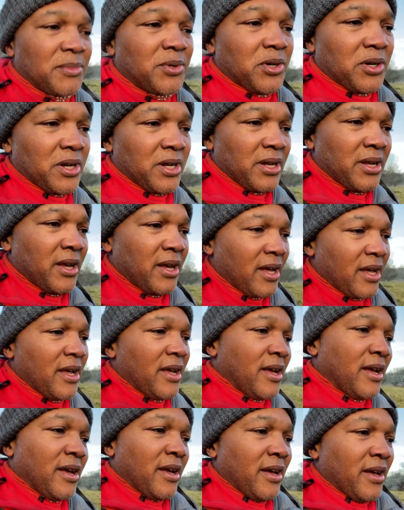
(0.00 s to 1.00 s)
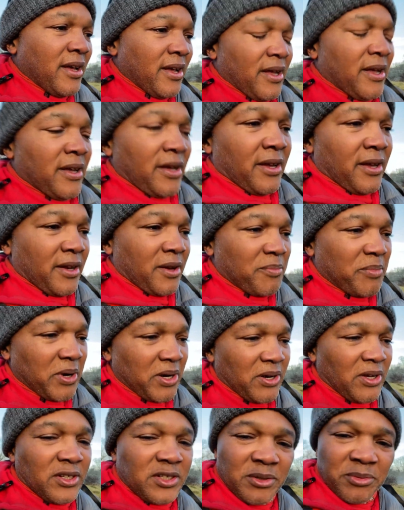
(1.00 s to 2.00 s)
morning, you're
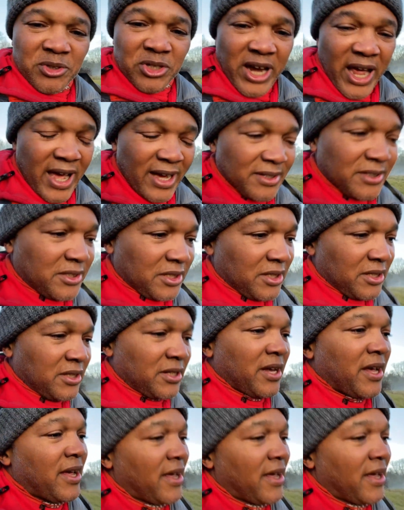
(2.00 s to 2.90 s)
putting on some trousers,